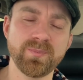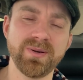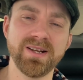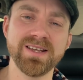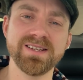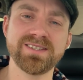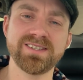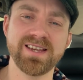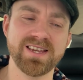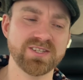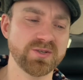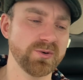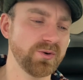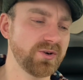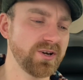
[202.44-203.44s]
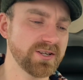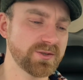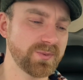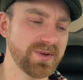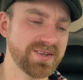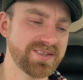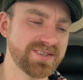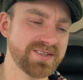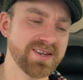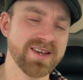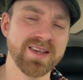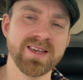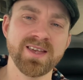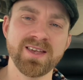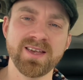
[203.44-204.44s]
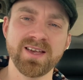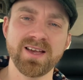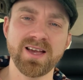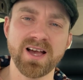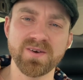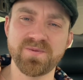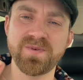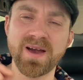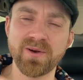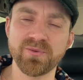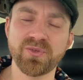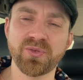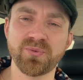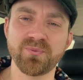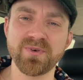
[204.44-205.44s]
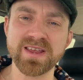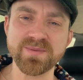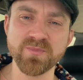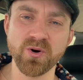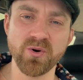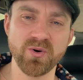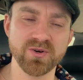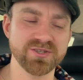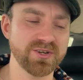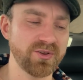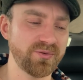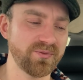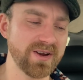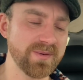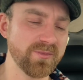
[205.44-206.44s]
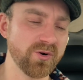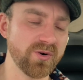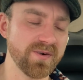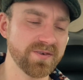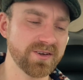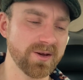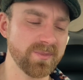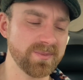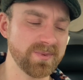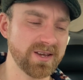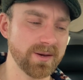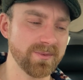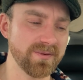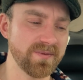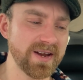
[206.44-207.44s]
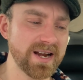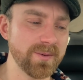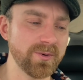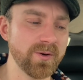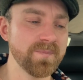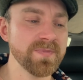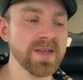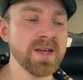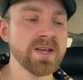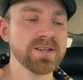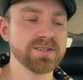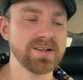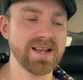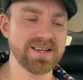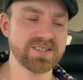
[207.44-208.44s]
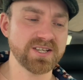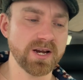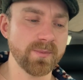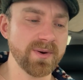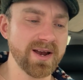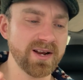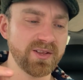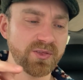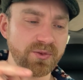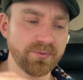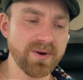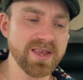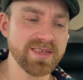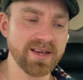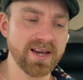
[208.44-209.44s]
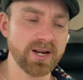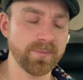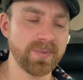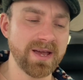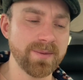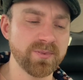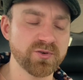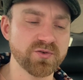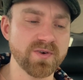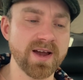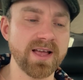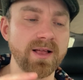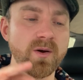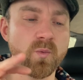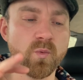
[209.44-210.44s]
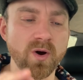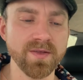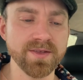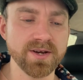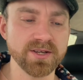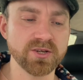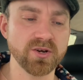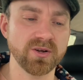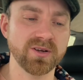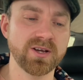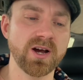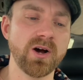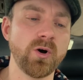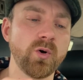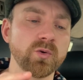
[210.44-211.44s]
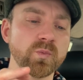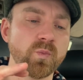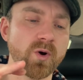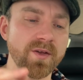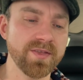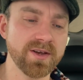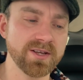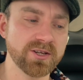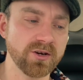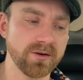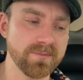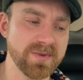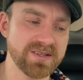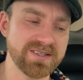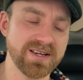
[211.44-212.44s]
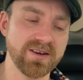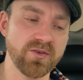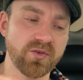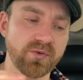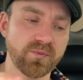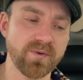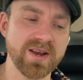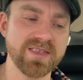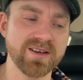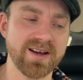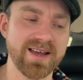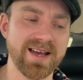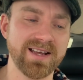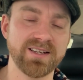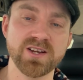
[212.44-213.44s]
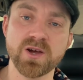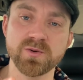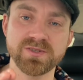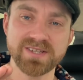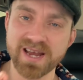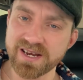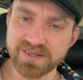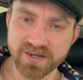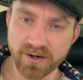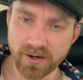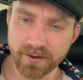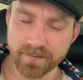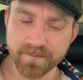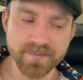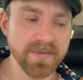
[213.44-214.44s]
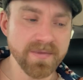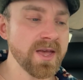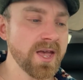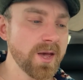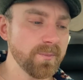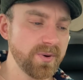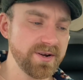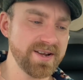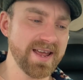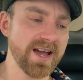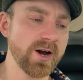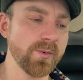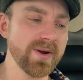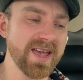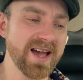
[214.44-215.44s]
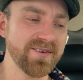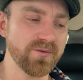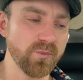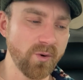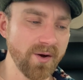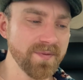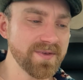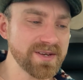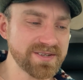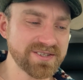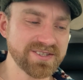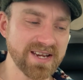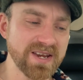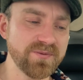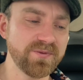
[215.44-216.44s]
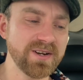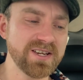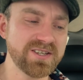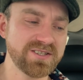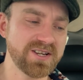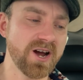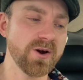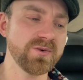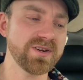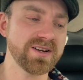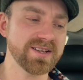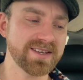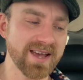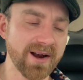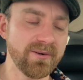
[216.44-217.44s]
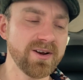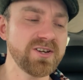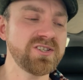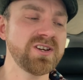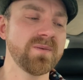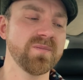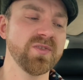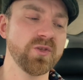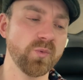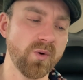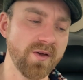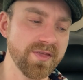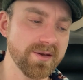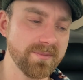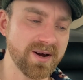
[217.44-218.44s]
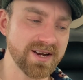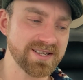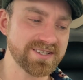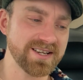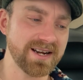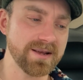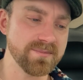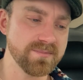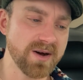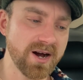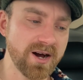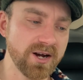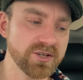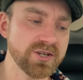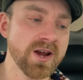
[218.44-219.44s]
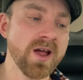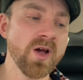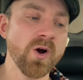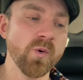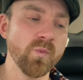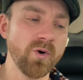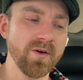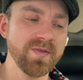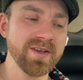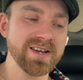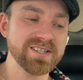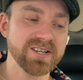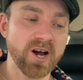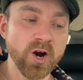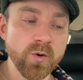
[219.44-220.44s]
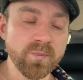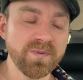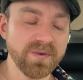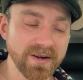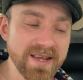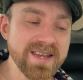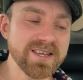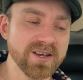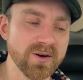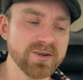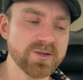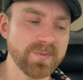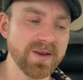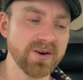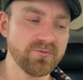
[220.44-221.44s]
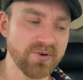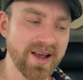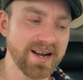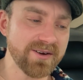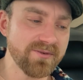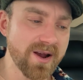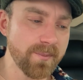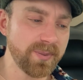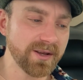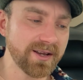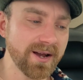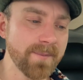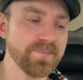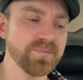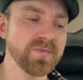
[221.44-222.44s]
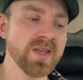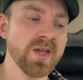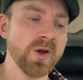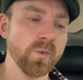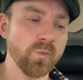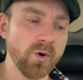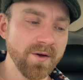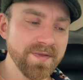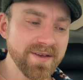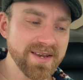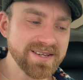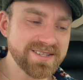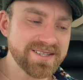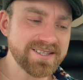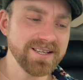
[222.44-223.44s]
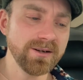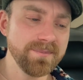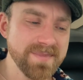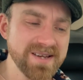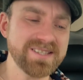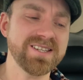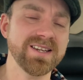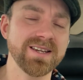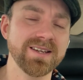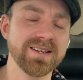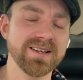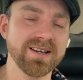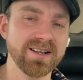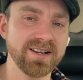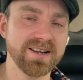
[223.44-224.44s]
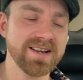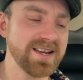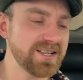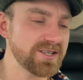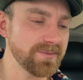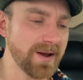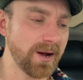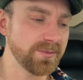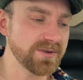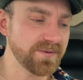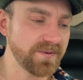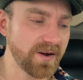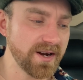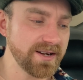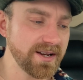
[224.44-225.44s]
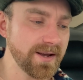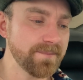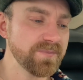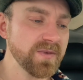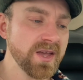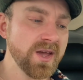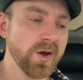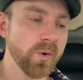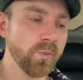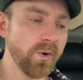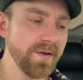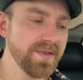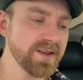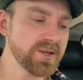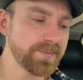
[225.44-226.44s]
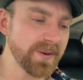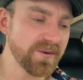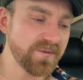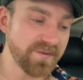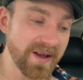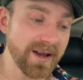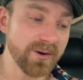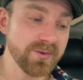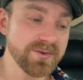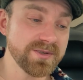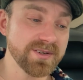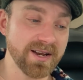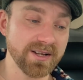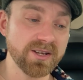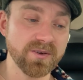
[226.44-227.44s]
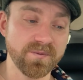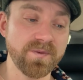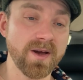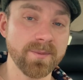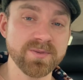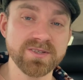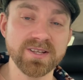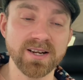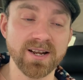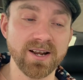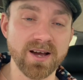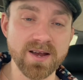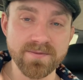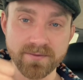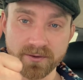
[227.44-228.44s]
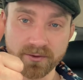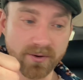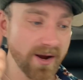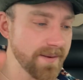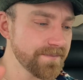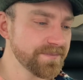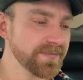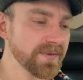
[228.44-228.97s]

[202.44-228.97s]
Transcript: police Escort Cosworths. I found 3 more, so 3 more have become available. So last time we had 3 that had a paper trail, 1 that had gone cold, 1 that had gone missing, and 3 that I had no data on. But now we have 1 that's safely stowed in a garage, the 1 that might sell in March, 1 that is hopefully going to be a rally replica, 1 that is still missing and I need some help to find it, 1 that's been found and confirmed still alive, great,